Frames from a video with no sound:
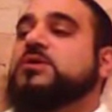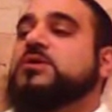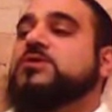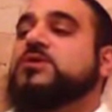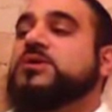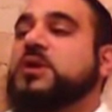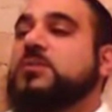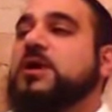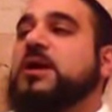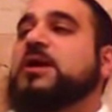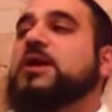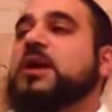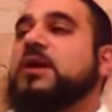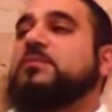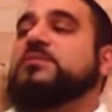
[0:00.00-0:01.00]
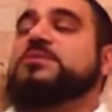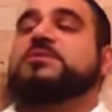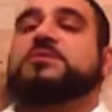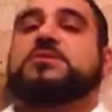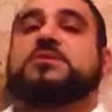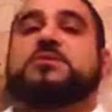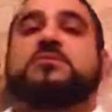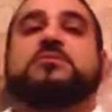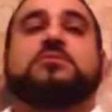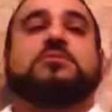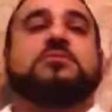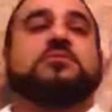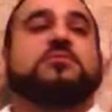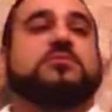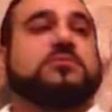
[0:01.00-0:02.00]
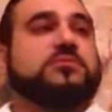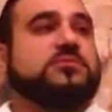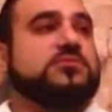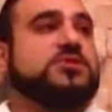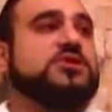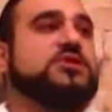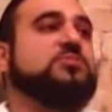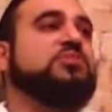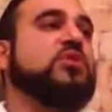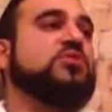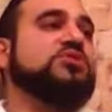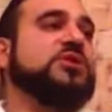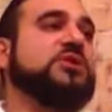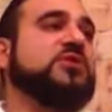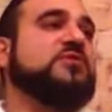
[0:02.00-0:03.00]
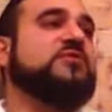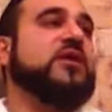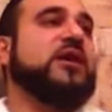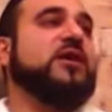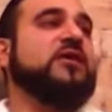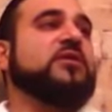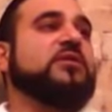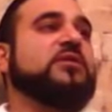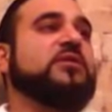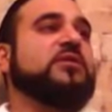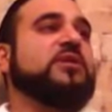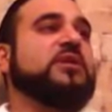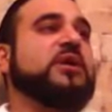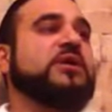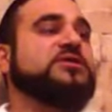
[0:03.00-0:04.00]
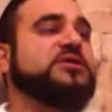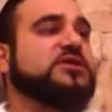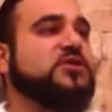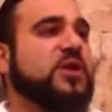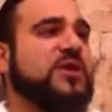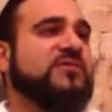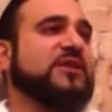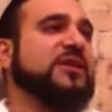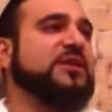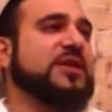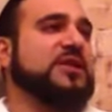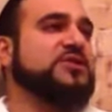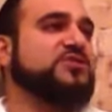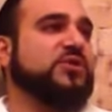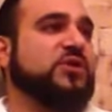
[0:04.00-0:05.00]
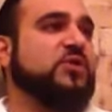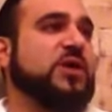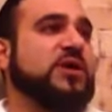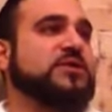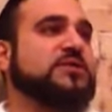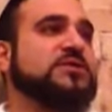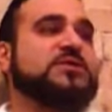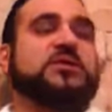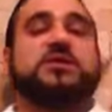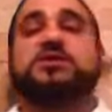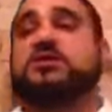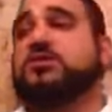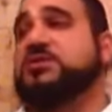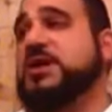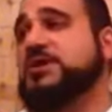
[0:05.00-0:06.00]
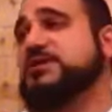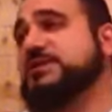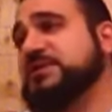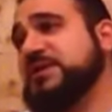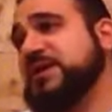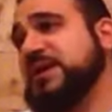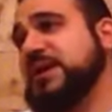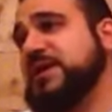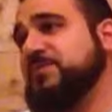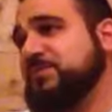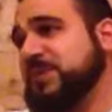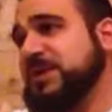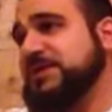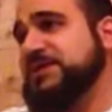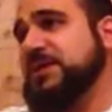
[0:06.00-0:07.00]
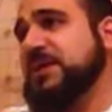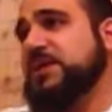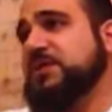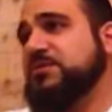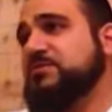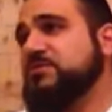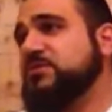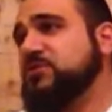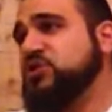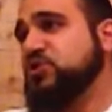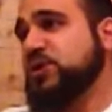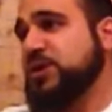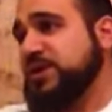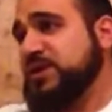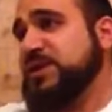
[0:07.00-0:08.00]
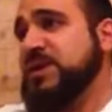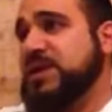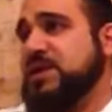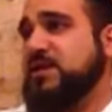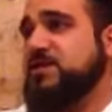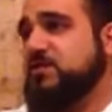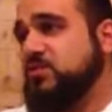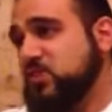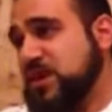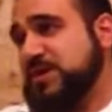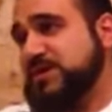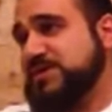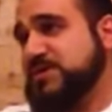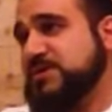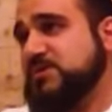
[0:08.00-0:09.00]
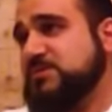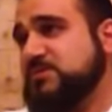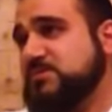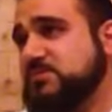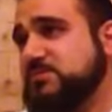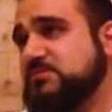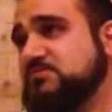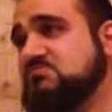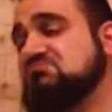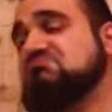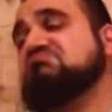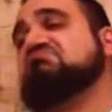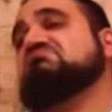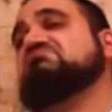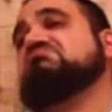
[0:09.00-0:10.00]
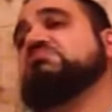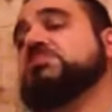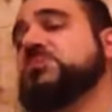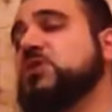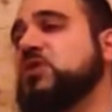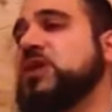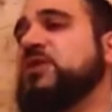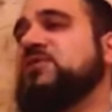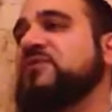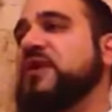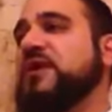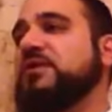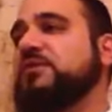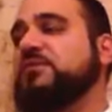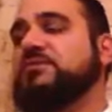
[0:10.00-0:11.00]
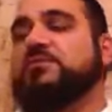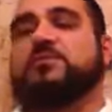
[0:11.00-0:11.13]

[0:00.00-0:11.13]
So Tamar comes. She's approaching the fire. And he said, do you have any last requests? And she says, yes. Can I please see Judah, the king, once? So, okay, fine.